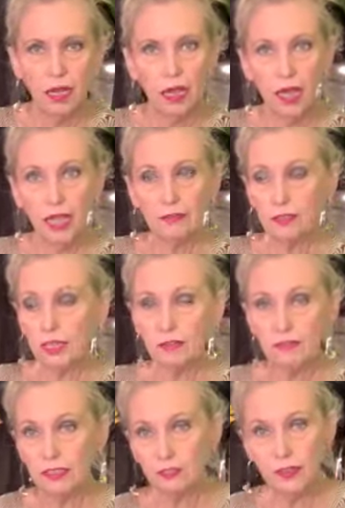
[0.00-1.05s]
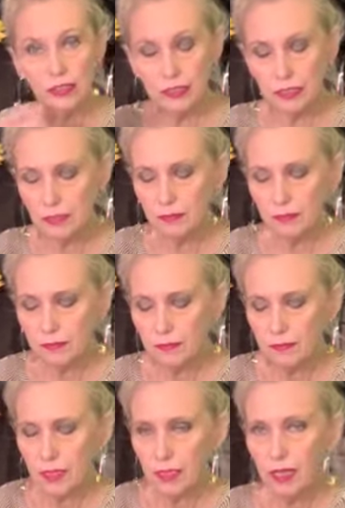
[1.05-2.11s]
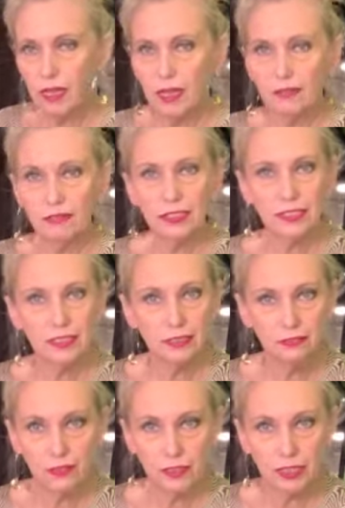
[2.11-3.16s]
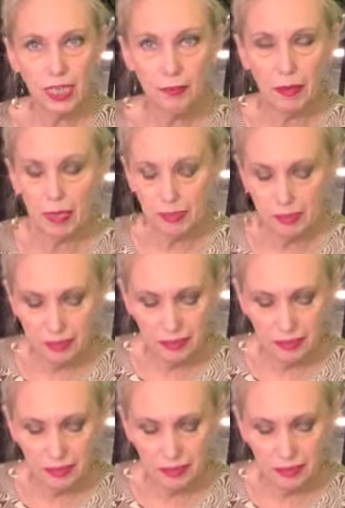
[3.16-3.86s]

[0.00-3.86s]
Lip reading: I've loved this fragrance ever since it first came out.